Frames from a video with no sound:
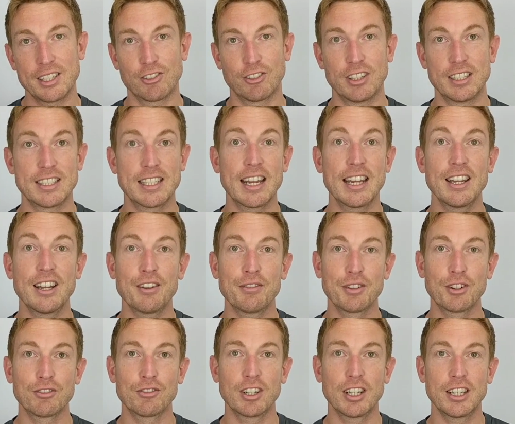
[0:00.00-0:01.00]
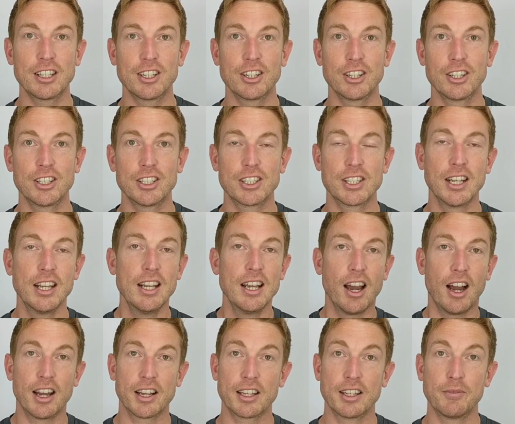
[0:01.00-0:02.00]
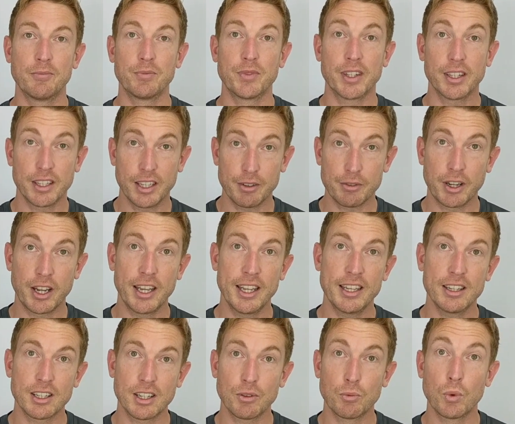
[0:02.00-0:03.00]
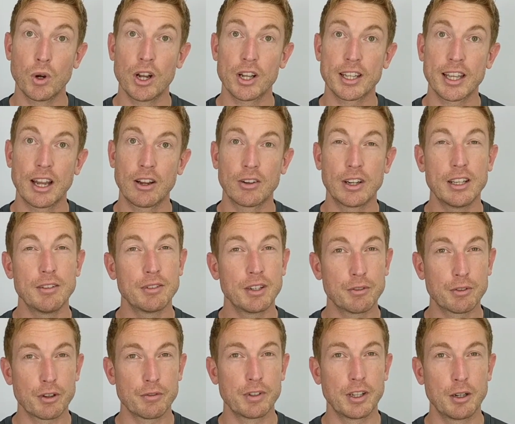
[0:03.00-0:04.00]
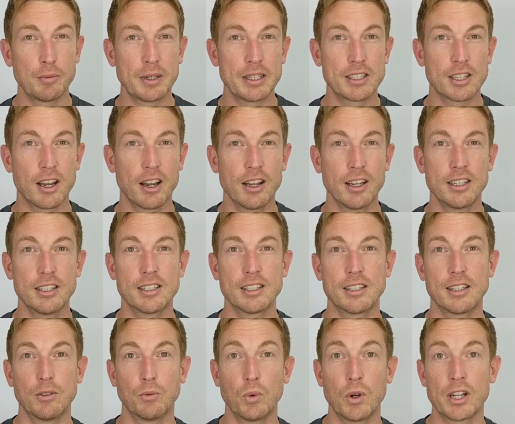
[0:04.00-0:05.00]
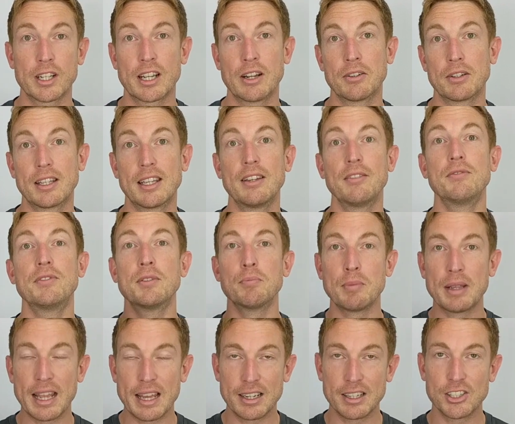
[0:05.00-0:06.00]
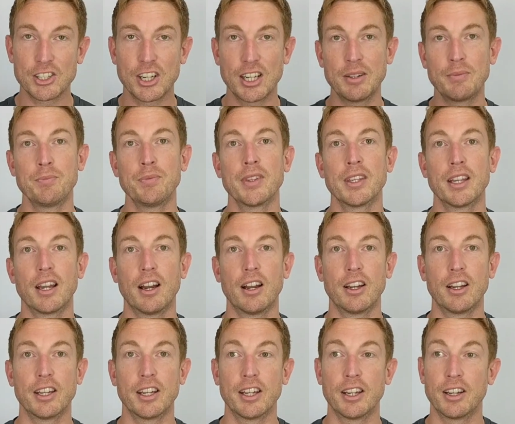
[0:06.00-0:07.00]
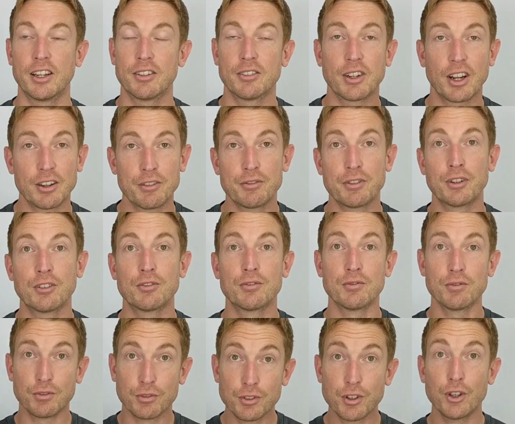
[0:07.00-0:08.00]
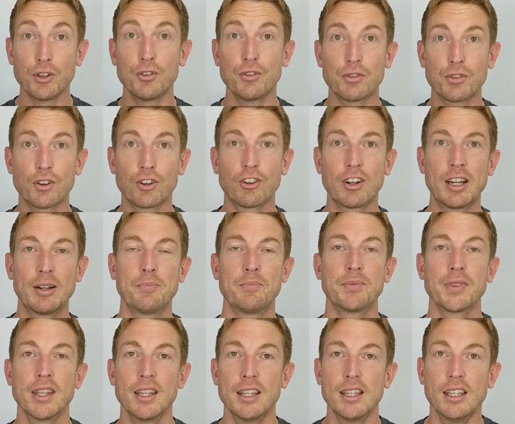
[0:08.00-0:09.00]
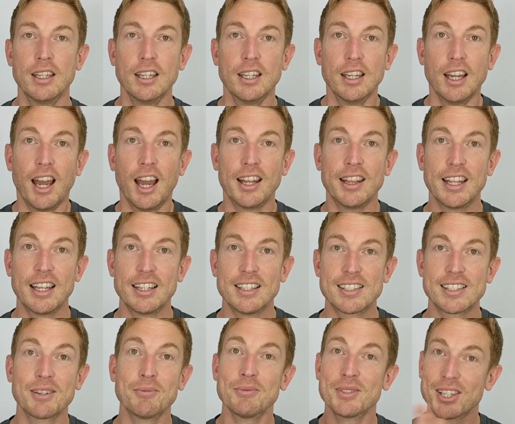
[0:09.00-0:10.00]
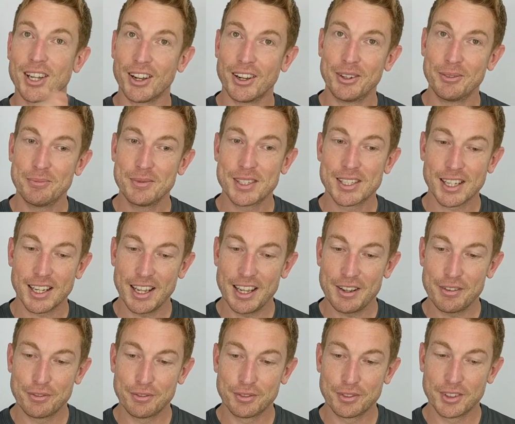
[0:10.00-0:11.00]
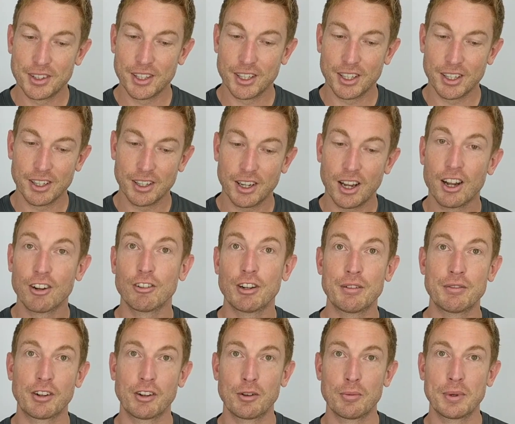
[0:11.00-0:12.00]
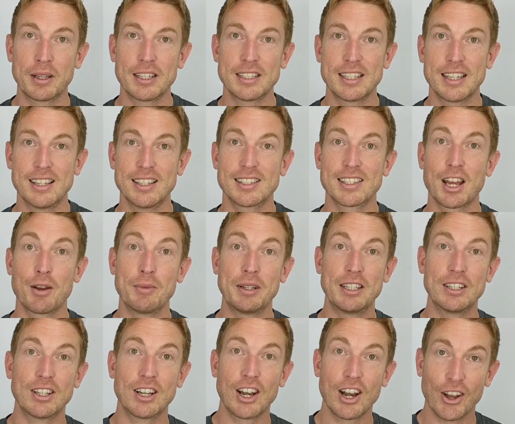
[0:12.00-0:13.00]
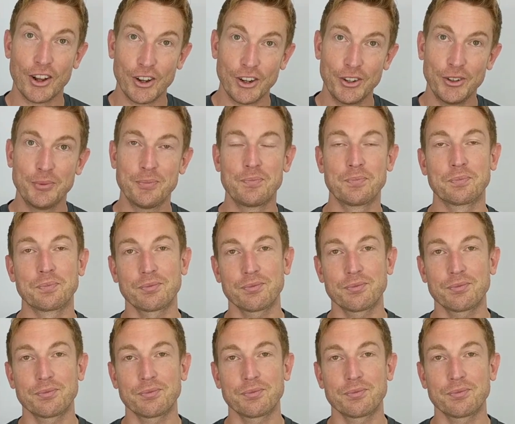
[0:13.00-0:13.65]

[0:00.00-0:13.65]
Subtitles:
later in the day, I feel really good. If I hit a workout, even if I feel a bit tired, the workout gives me energy. I feel good for it. And then sometimes, if the heart rate variability has come in low,